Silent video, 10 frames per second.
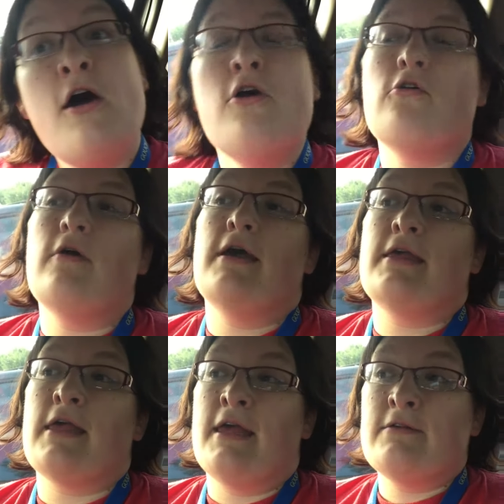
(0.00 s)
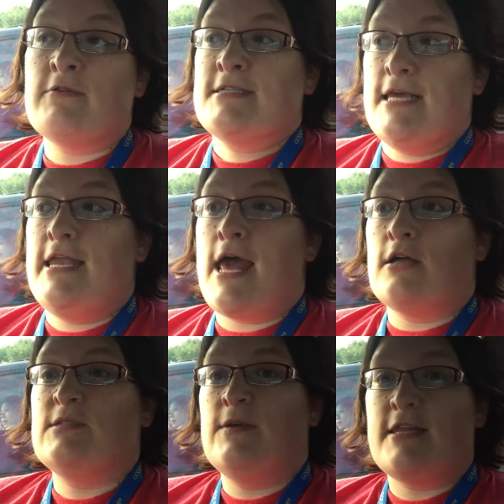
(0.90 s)
no. It was the
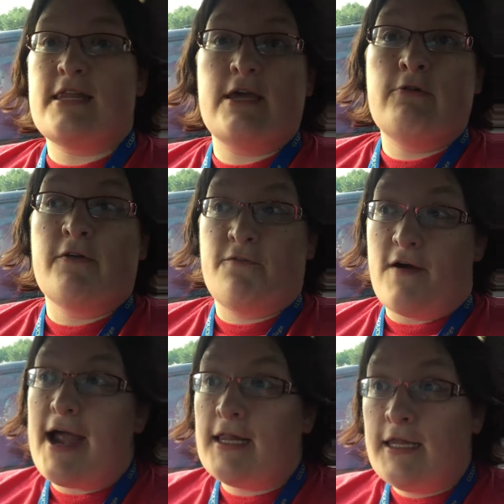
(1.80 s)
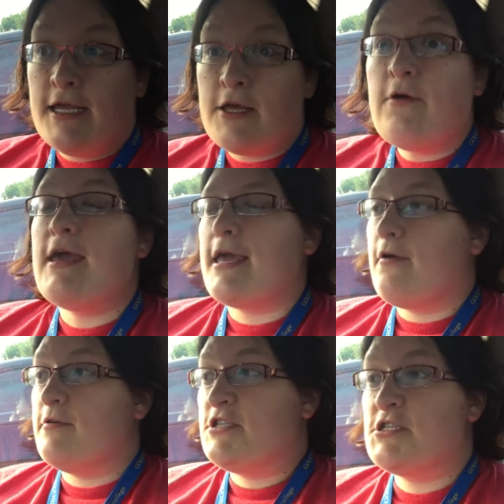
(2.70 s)
announcement that they were finally doing
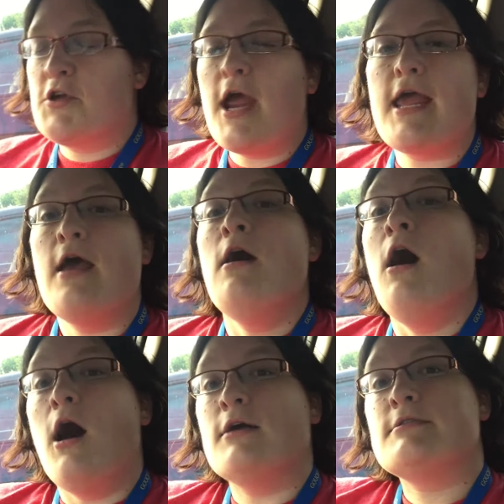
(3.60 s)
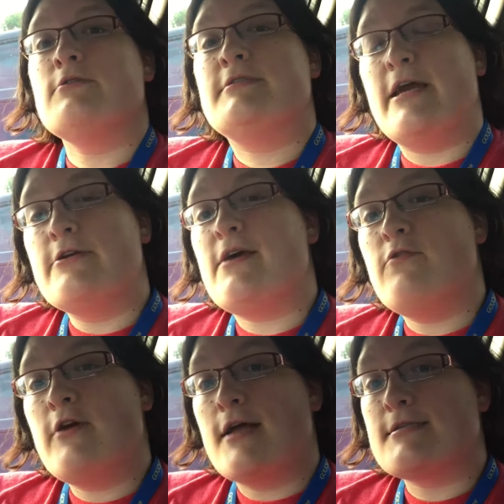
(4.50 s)
it, which is great. Also,
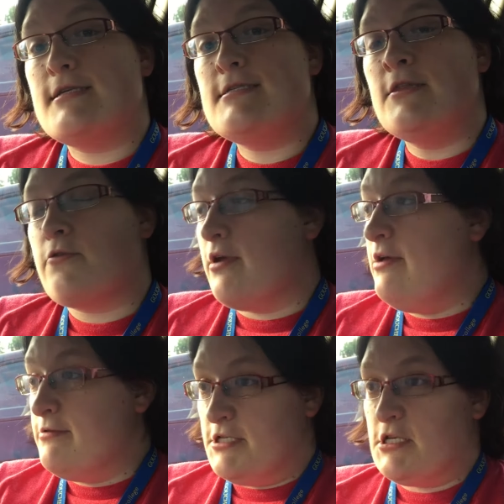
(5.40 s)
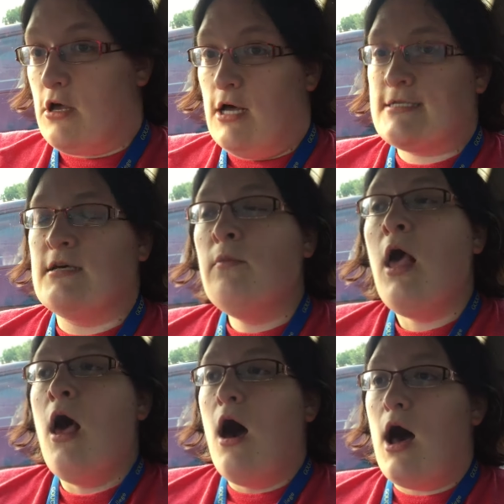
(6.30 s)
Daredevil got season 3, which is
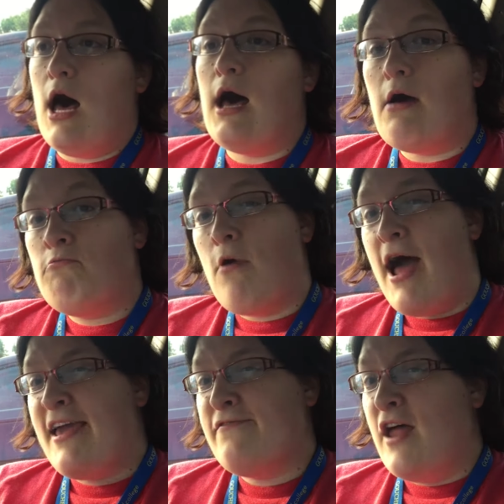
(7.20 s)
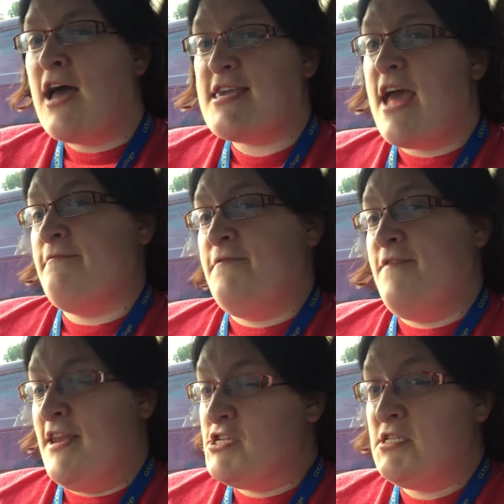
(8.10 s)
awesome. I have not yet
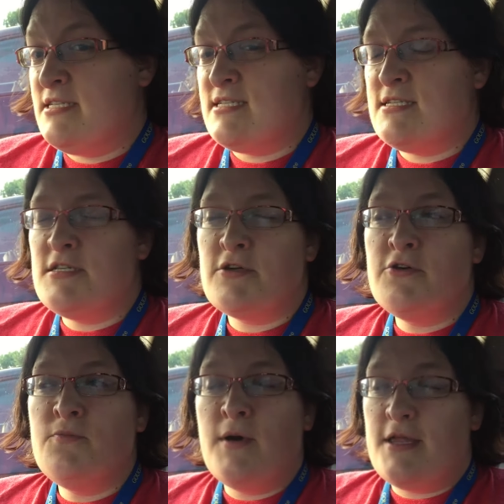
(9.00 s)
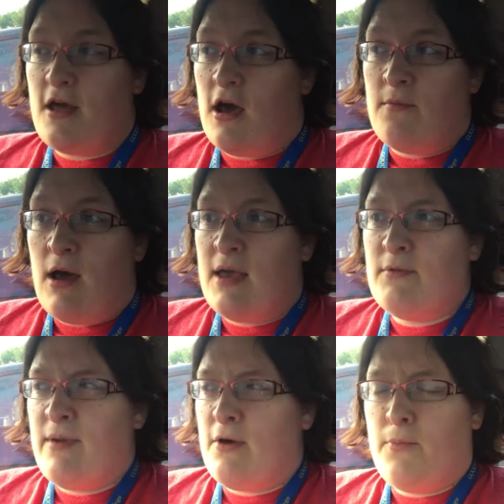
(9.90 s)
finished season 2, but
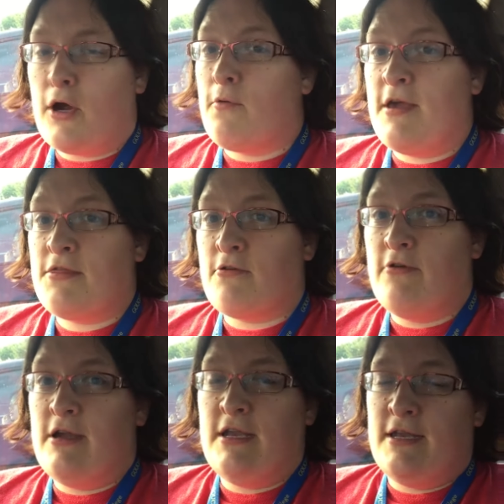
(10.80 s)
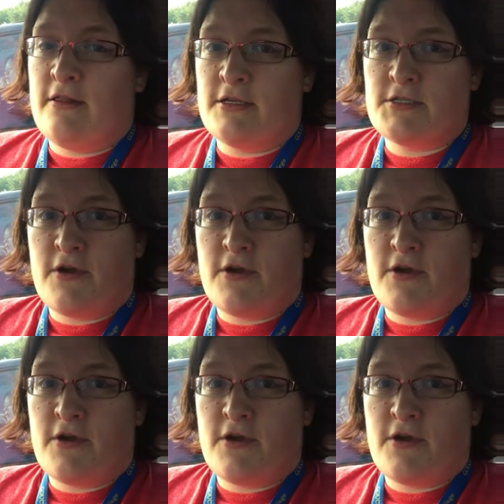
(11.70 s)
I'm about partway through it, and it looks